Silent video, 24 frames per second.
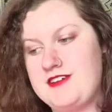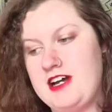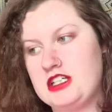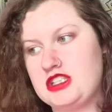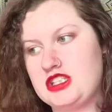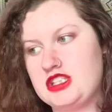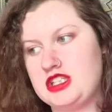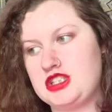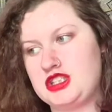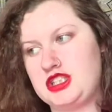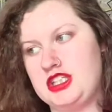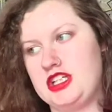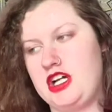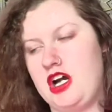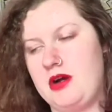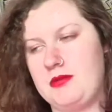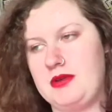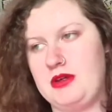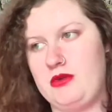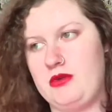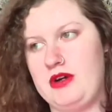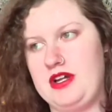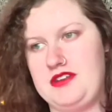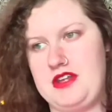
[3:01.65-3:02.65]
voucher. She got
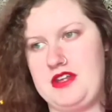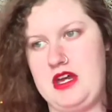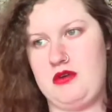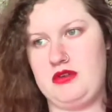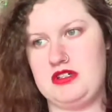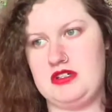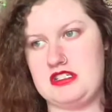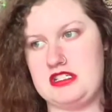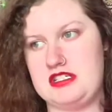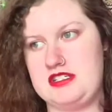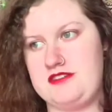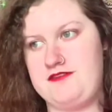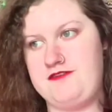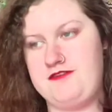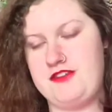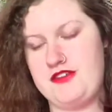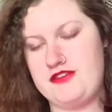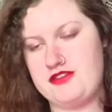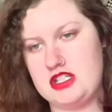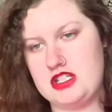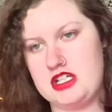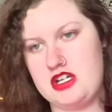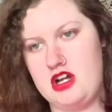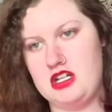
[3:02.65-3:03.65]
me one that was
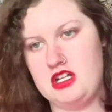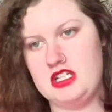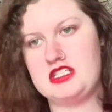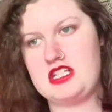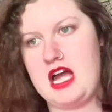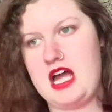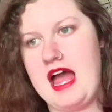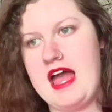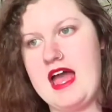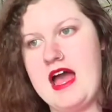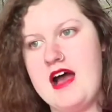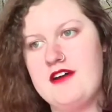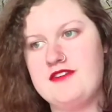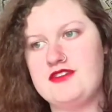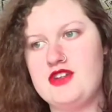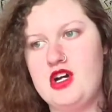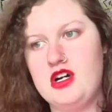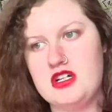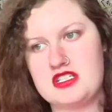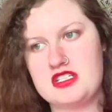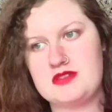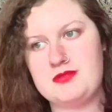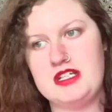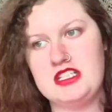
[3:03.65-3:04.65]
$50. I have
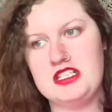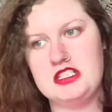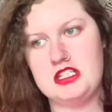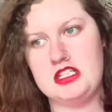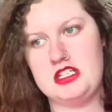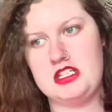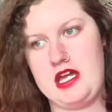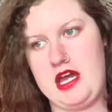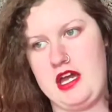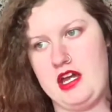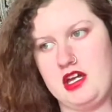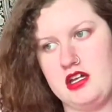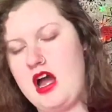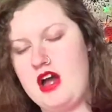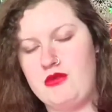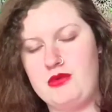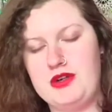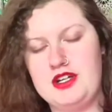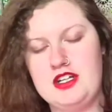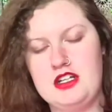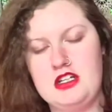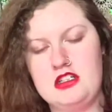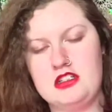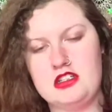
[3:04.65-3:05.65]
not spent it yet. I
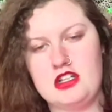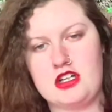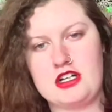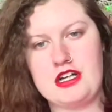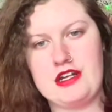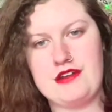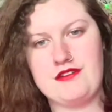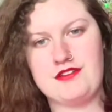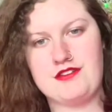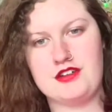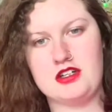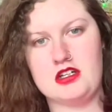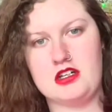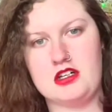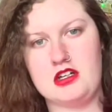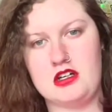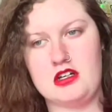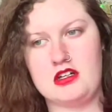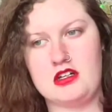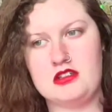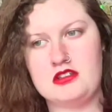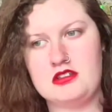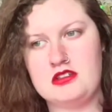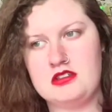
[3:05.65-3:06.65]
went in looking
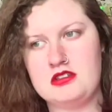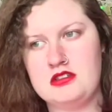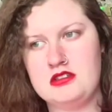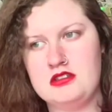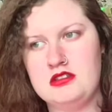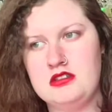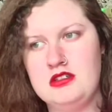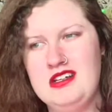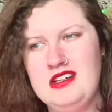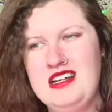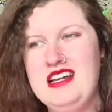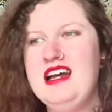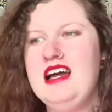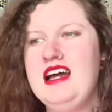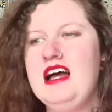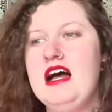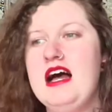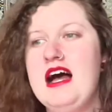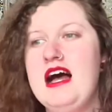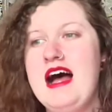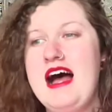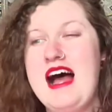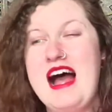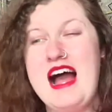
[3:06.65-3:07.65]
for
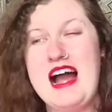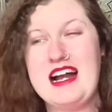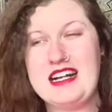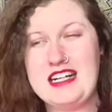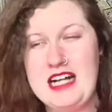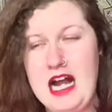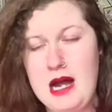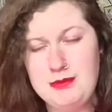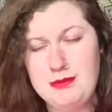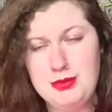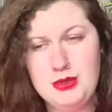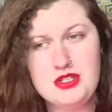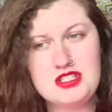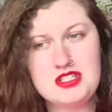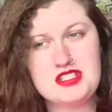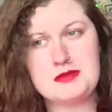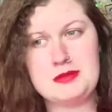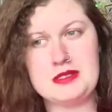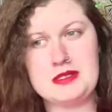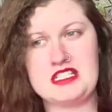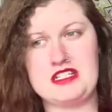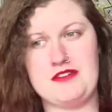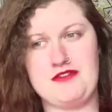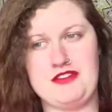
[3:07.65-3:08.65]
a couple of
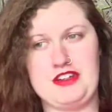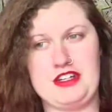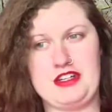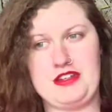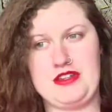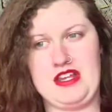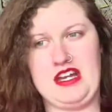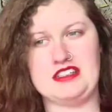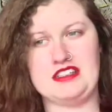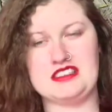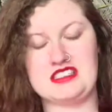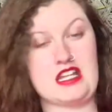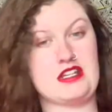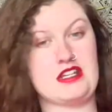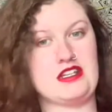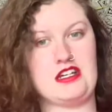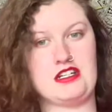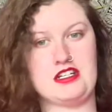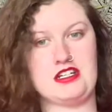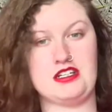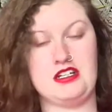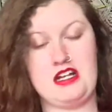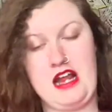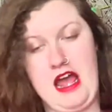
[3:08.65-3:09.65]
specific things that
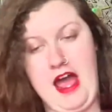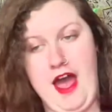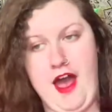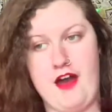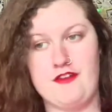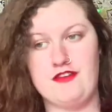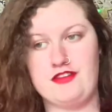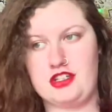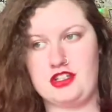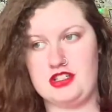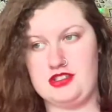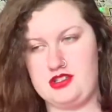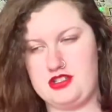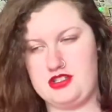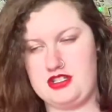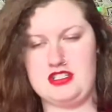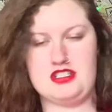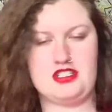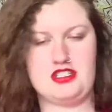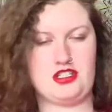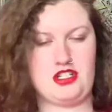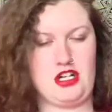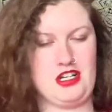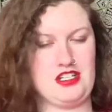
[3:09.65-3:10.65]
they didn't have because
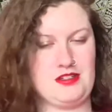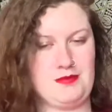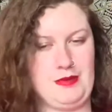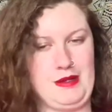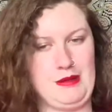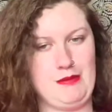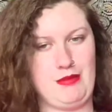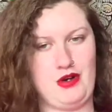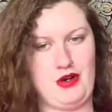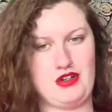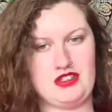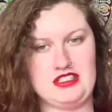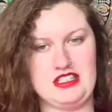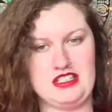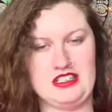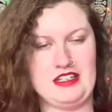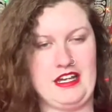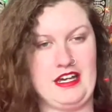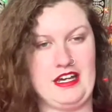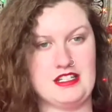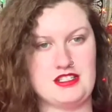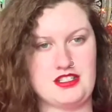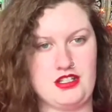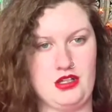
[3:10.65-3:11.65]
it's just been Boxing
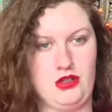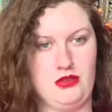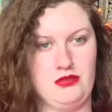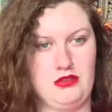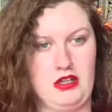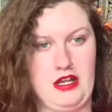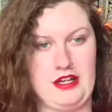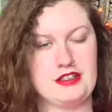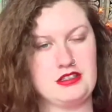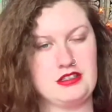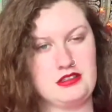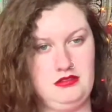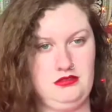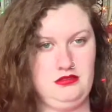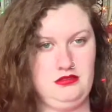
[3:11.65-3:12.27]
Day, so like